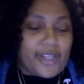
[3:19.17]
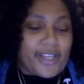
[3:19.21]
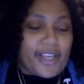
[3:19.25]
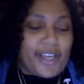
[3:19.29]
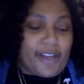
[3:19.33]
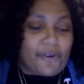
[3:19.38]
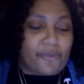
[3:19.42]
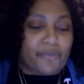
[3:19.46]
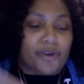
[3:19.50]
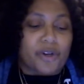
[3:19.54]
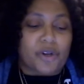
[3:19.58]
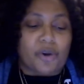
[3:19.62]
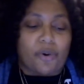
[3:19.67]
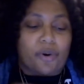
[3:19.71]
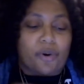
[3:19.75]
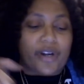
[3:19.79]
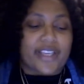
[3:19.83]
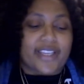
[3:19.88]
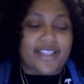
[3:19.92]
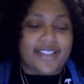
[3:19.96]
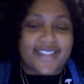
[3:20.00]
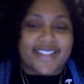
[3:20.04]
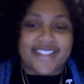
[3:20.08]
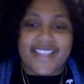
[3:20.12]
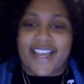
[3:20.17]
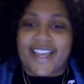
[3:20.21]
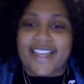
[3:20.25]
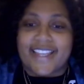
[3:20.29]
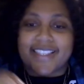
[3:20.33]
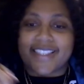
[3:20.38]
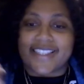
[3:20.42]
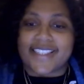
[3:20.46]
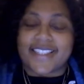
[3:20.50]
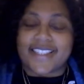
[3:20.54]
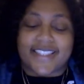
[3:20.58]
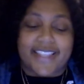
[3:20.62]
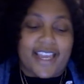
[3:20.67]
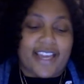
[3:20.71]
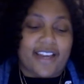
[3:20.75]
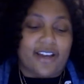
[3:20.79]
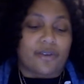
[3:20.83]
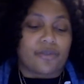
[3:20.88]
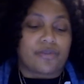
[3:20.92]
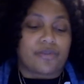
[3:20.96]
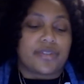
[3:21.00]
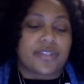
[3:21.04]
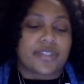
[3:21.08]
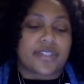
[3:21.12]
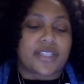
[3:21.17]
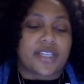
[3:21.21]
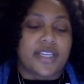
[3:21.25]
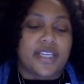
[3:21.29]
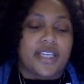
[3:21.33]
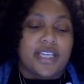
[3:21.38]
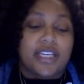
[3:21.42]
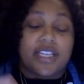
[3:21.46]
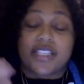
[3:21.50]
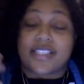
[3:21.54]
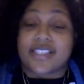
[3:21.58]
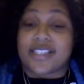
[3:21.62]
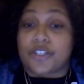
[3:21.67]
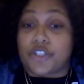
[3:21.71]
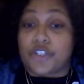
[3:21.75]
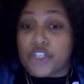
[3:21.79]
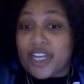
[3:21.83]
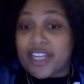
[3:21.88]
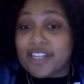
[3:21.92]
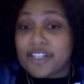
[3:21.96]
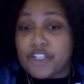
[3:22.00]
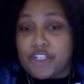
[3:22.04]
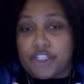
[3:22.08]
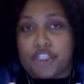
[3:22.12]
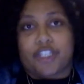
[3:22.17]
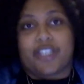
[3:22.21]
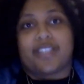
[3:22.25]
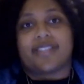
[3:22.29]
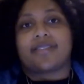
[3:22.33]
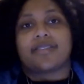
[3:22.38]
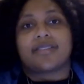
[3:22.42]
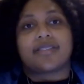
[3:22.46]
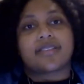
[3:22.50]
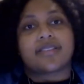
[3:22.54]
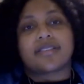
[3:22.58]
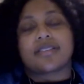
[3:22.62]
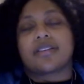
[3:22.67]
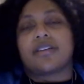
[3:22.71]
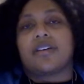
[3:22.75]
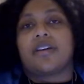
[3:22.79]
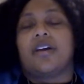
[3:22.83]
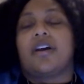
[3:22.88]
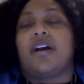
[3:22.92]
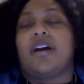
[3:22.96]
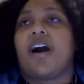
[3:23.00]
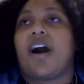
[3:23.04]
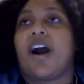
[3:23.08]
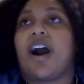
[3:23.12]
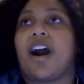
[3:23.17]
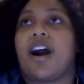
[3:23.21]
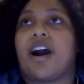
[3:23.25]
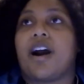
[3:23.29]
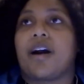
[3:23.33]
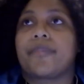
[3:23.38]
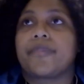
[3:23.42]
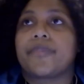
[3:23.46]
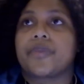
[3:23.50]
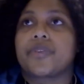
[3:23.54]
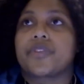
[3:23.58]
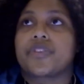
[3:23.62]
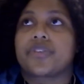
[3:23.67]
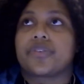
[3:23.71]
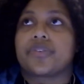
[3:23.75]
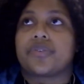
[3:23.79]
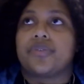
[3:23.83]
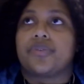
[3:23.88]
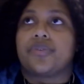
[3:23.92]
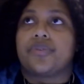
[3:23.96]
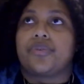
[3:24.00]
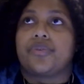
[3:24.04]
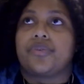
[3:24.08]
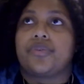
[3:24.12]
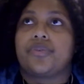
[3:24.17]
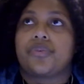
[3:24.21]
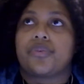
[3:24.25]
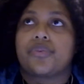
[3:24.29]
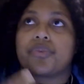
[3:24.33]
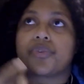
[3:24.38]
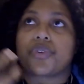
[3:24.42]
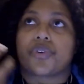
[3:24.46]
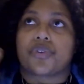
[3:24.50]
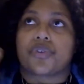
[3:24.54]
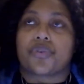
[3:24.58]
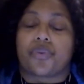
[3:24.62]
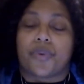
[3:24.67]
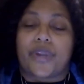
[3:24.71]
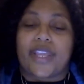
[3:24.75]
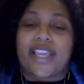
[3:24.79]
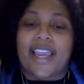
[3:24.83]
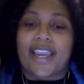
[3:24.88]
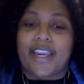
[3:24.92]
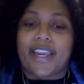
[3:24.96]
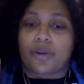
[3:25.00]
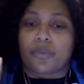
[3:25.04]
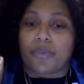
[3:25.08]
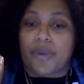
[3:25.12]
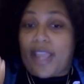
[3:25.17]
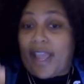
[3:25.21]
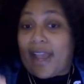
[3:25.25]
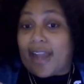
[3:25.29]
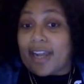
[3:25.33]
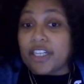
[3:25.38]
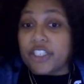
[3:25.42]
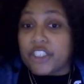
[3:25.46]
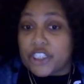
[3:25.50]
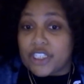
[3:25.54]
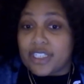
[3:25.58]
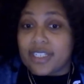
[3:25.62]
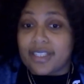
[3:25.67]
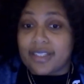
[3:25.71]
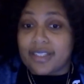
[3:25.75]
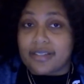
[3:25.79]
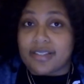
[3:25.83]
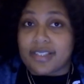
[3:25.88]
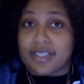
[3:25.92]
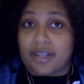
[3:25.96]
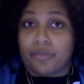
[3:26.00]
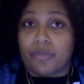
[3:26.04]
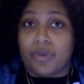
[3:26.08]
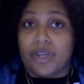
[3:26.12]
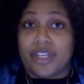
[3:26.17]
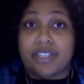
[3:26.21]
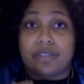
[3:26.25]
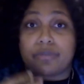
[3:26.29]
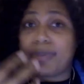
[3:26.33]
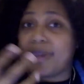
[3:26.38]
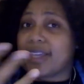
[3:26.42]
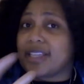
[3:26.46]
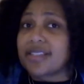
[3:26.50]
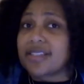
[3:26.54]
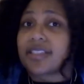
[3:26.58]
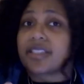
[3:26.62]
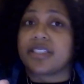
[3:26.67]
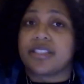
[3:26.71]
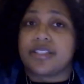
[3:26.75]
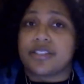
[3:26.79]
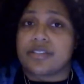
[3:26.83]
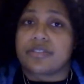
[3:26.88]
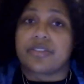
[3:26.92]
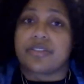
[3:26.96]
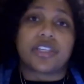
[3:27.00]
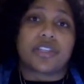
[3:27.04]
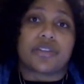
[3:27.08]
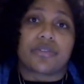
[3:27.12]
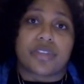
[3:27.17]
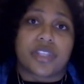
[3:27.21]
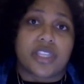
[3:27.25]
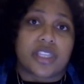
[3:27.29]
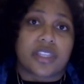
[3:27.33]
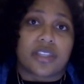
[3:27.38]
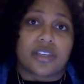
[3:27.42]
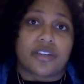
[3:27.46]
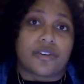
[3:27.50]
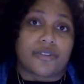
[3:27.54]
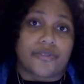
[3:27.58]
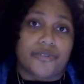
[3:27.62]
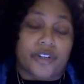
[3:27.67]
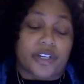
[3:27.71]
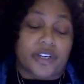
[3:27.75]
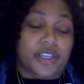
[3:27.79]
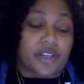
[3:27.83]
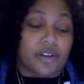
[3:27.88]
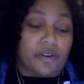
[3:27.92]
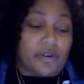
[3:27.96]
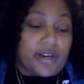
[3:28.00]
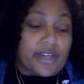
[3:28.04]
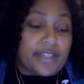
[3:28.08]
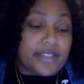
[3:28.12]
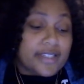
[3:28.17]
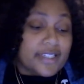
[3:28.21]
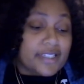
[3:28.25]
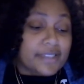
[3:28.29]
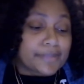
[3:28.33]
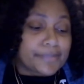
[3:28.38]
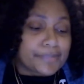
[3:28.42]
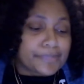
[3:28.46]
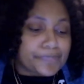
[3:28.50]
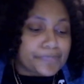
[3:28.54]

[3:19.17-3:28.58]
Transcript: recording sights, sounds, suggestions to create a reaction in someone, basically so that you think that you're fucking crazy.